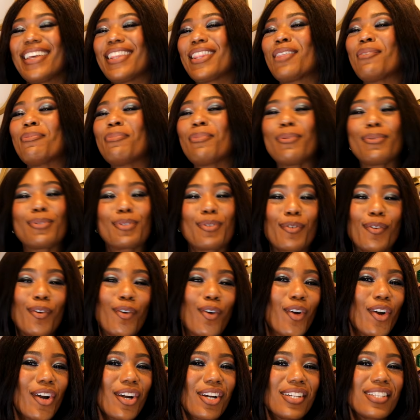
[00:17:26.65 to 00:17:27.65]
The boots, of
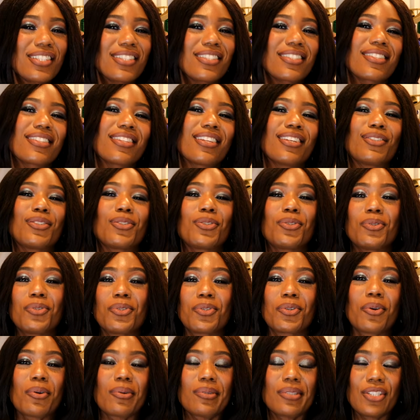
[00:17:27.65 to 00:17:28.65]
course, this
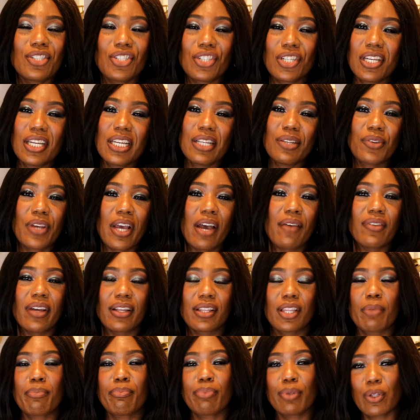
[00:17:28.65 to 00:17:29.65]
two-tone jean. You have
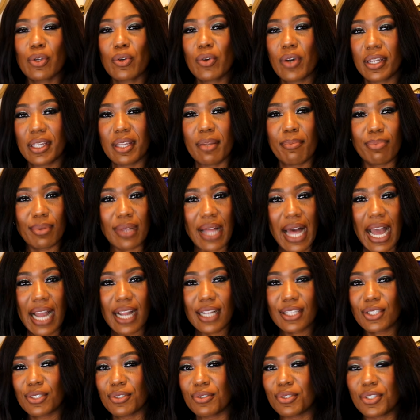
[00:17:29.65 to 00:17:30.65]
like the blue and the
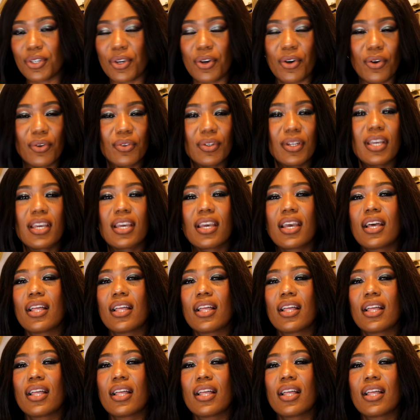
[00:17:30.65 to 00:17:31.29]
black two-tone.